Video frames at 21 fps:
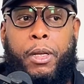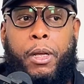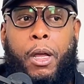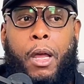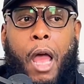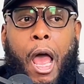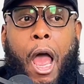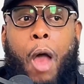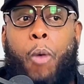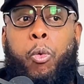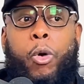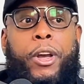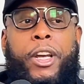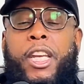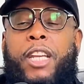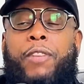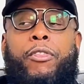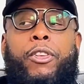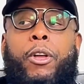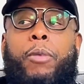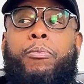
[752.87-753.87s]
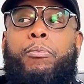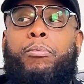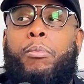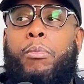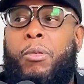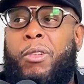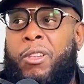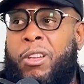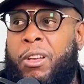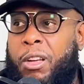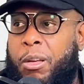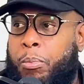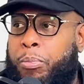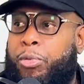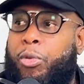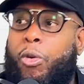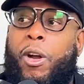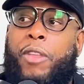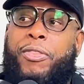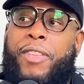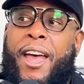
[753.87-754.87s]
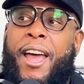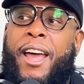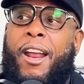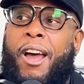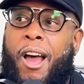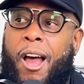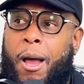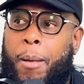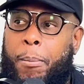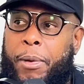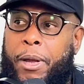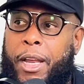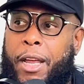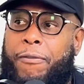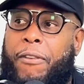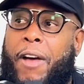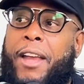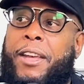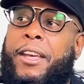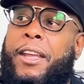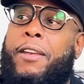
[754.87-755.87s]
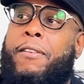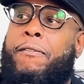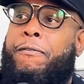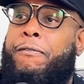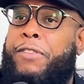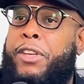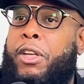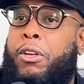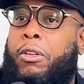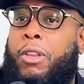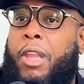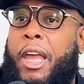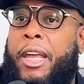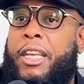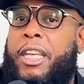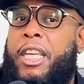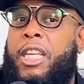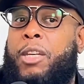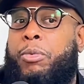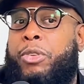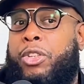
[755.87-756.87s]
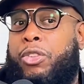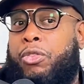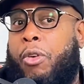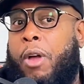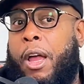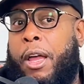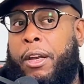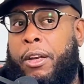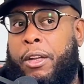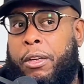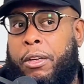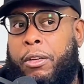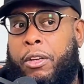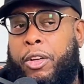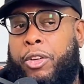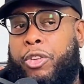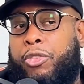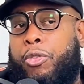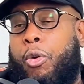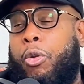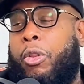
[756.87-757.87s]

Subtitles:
I wouldn't even have brought that up if I didn't feel like he was trying to control the